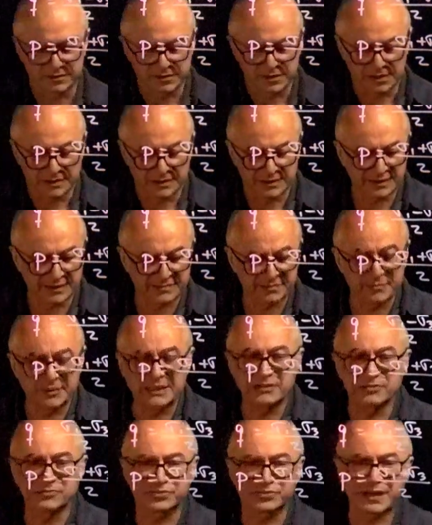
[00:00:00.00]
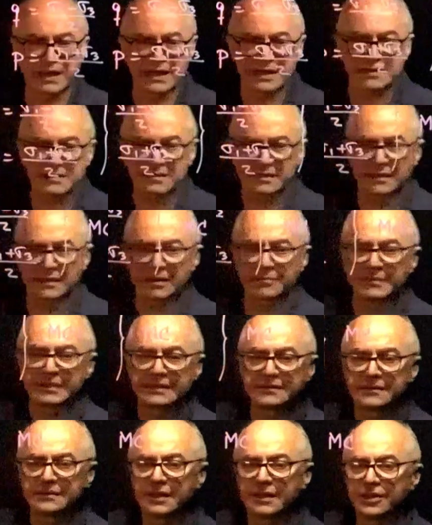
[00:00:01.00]
This being rates, that means
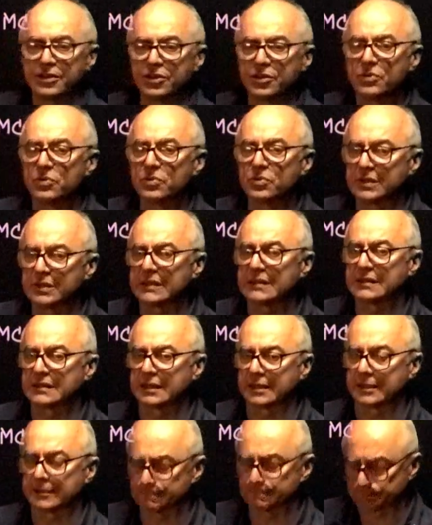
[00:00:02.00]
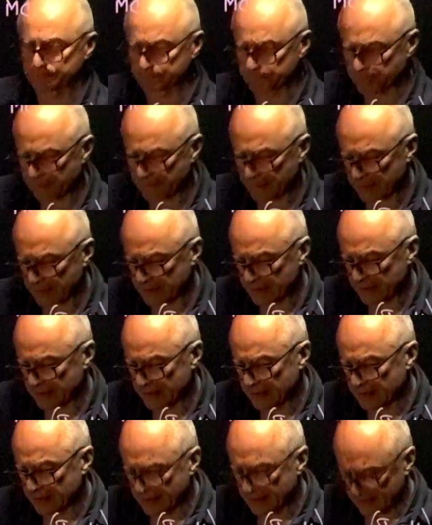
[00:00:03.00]
du dt.
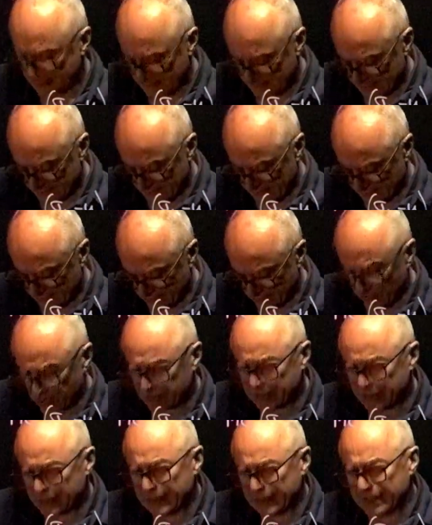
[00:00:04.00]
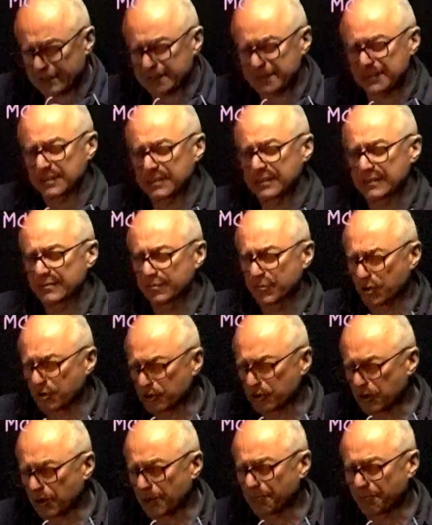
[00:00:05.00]
The story gets more
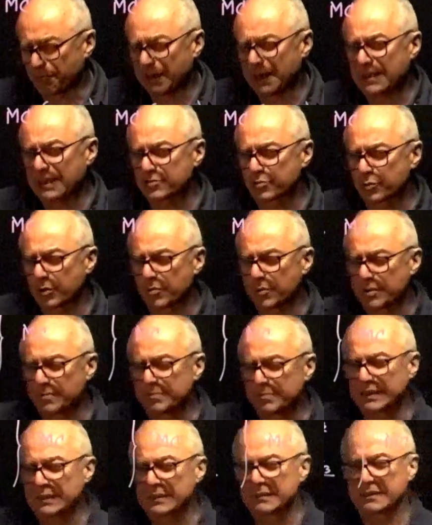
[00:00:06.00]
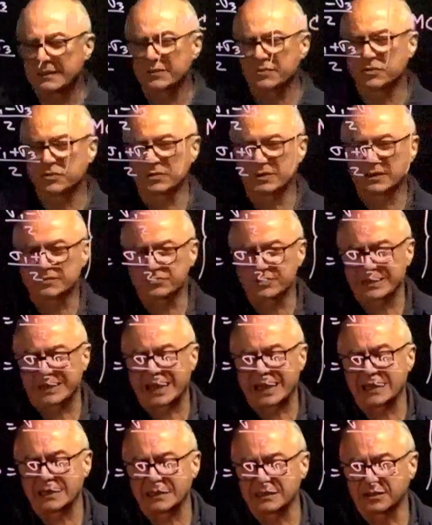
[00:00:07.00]
complex when we bring this to the
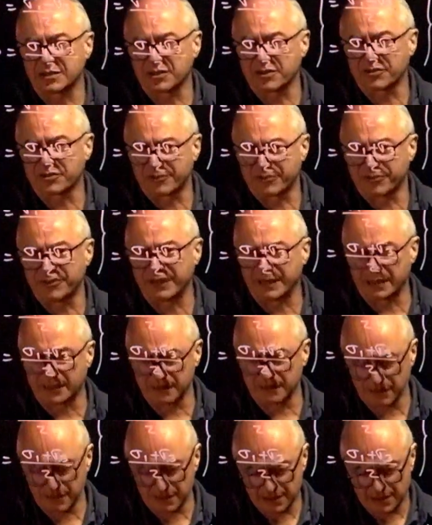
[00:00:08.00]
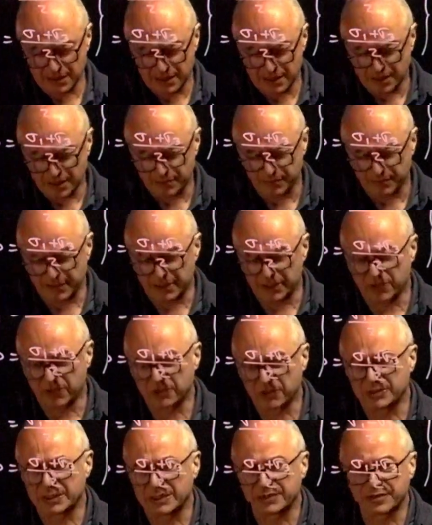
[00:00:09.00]
reality of a field, because
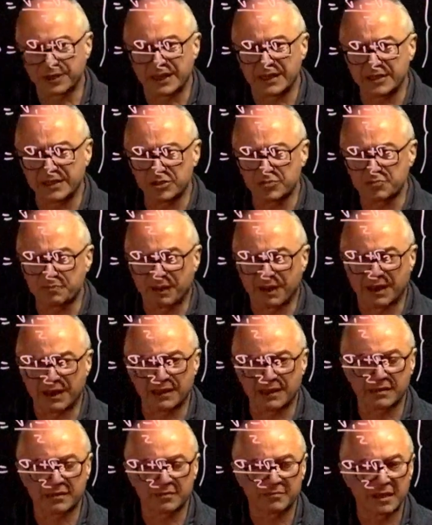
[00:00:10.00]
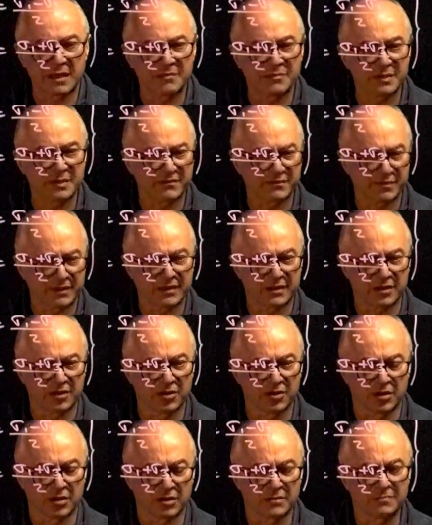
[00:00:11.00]
the drainage path may be very
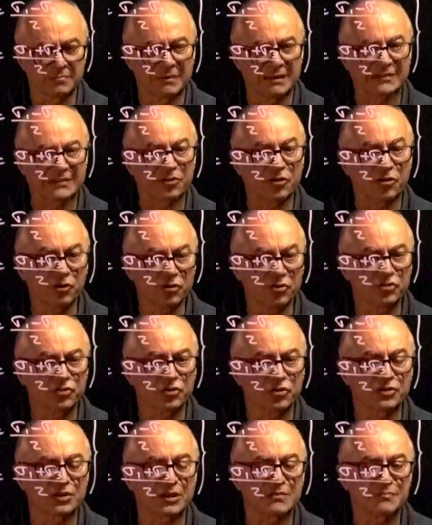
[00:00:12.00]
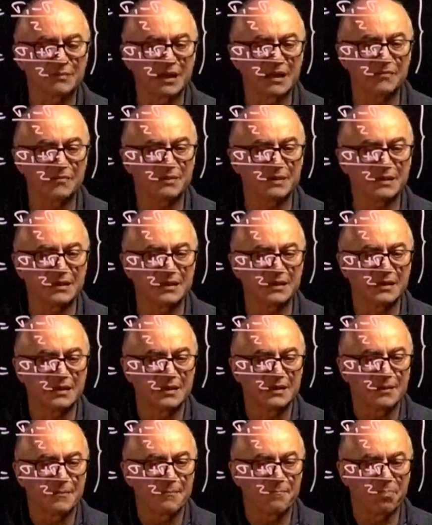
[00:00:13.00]
long, but also there may be
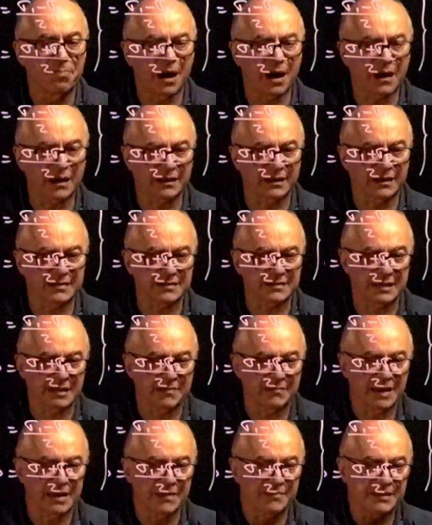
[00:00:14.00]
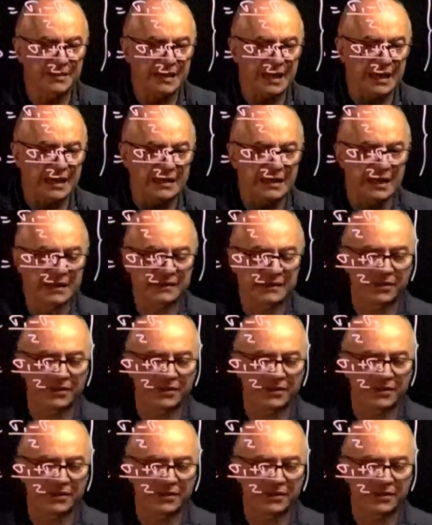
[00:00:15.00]
pockets that may be dilating